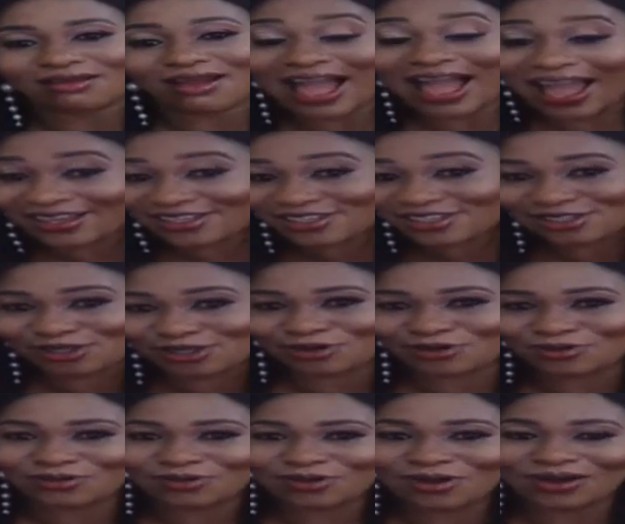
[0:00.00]
ask you,
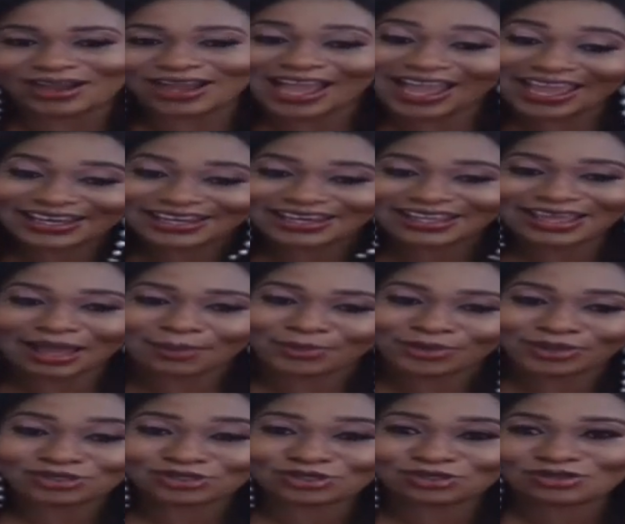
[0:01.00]
or kindly
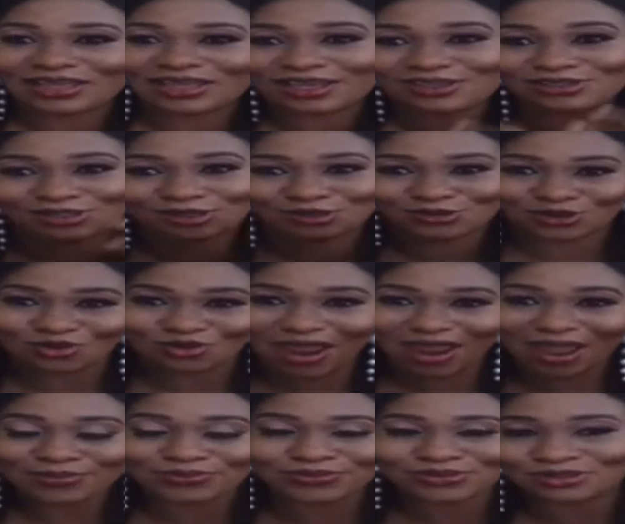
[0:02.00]
appeal to you, that you
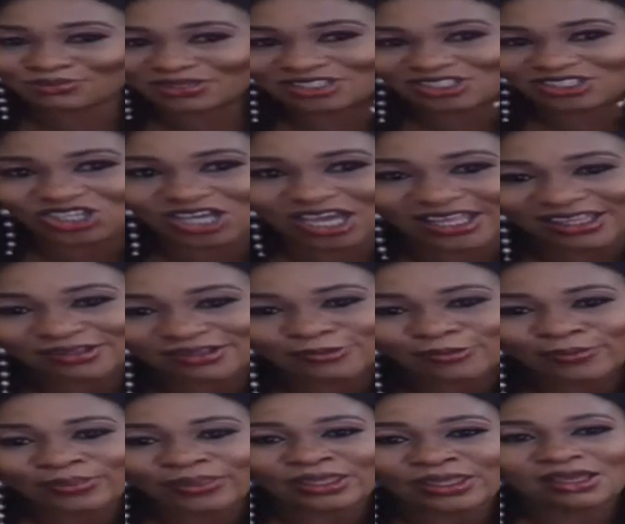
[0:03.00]
subscribe to my channel,
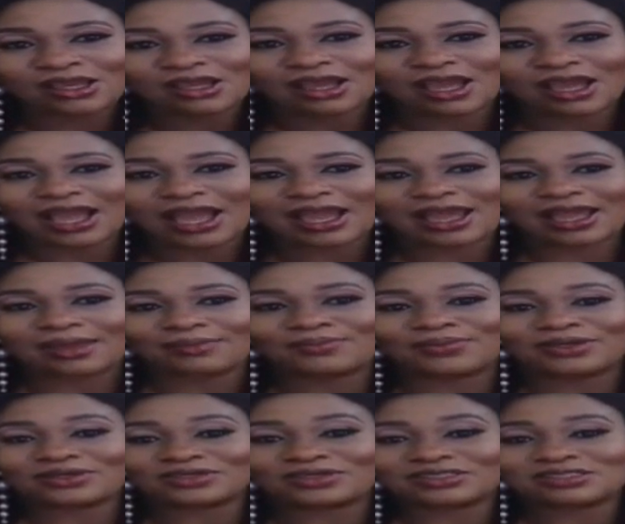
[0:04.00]
uh,
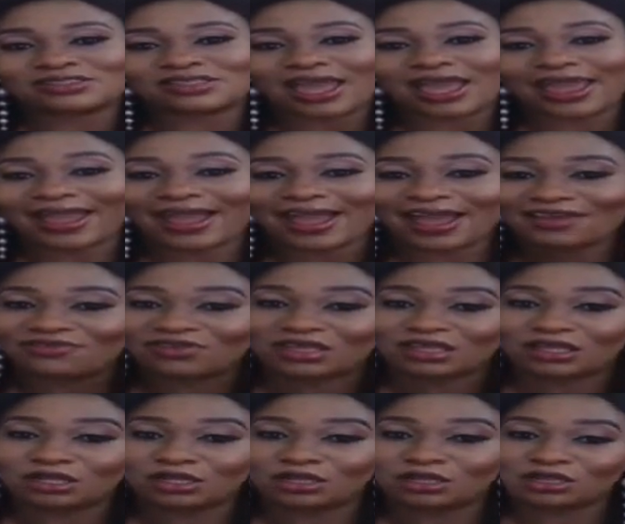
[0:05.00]
because I have
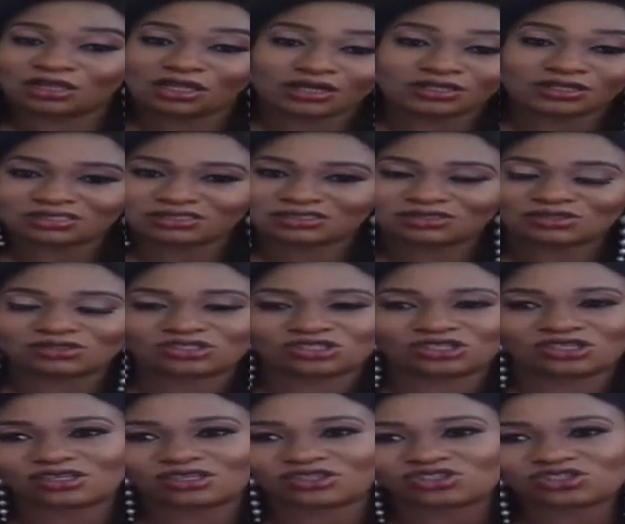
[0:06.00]
a lot to
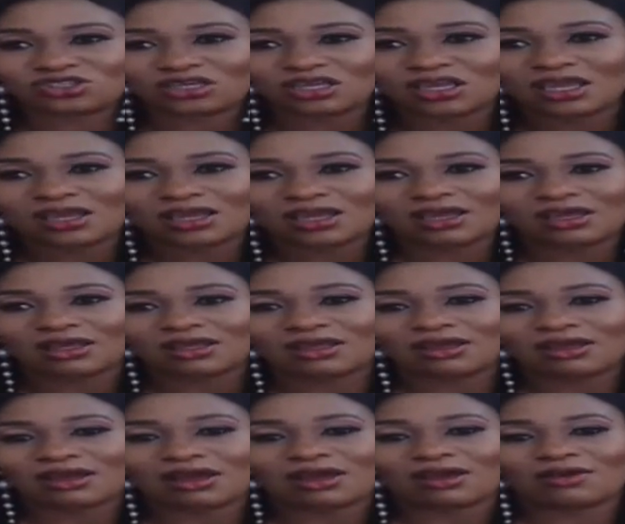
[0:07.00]
teach.
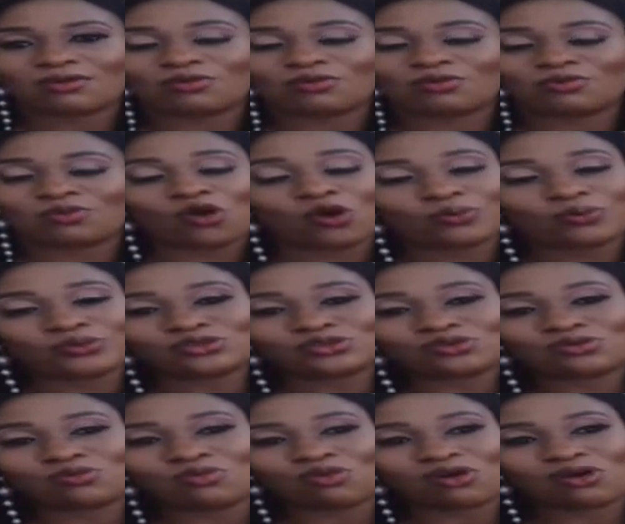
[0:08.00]
We hope to
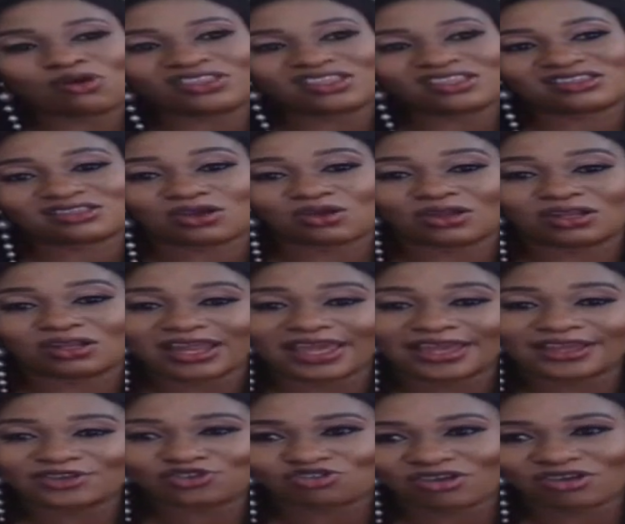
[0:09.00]
do more of this
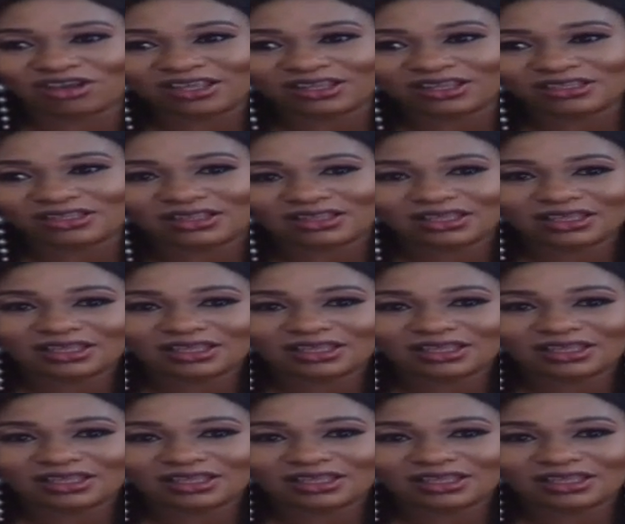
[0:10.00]
online training.